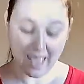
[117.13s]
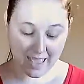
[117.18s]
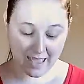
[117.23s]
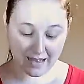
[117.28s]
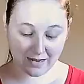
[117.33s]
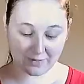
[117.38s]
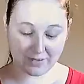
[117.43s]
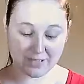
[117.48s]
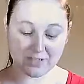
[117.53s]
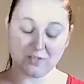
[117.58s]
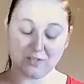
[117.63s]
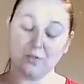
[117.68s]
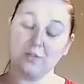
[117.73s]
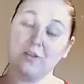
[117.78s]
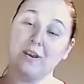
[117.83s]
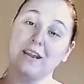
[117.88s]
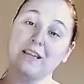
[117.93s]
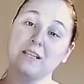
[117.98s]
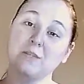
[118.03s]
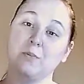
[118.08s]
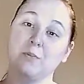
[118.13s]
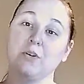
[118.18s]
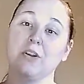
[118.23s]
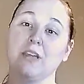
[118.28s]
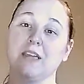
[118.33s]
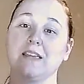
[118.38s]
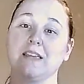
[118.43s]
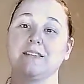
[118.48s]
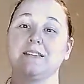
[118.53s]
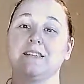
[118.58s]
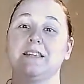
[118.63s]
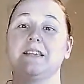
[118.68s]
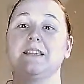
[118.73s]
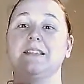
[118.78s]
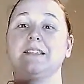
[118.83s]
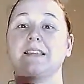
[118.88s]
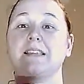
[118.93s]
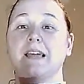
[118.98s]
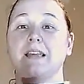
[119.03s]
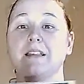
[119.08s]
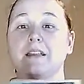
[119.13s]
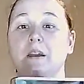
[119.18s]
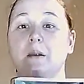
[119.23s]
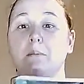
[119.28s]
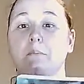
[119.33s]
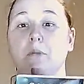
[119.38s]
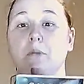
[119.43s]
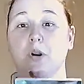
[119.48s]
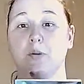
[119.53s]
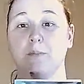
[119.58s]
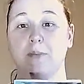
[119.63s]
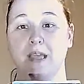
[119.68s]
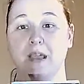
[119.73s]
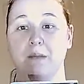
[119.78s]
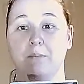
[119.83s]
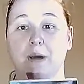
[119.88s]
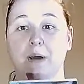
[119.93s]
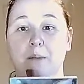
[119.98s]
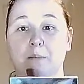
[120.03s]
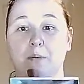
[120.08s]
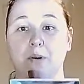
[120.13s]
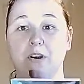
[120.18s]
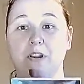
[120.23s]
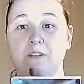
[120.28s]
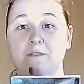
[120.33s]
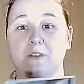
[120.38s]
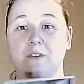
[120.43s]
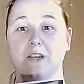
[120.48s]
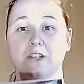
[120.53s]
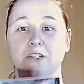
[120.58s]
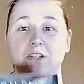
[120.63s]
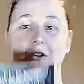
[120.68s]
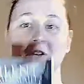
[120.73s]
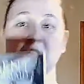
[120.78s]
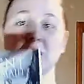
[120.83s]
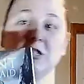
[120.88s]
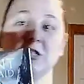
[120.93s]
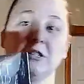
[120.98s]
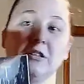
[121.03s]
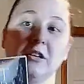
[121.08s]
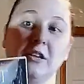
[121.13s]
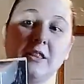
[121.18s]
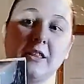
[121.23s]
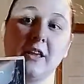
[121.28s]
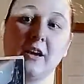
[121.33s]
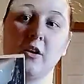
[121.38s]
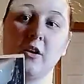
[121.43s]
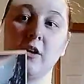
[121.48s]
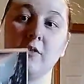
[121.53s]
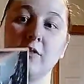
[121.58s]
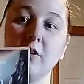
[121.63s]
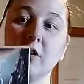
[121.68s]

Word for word: Anyway, so the next book is The Silent Mermaid by Brittany Fichter. Just look at that cover.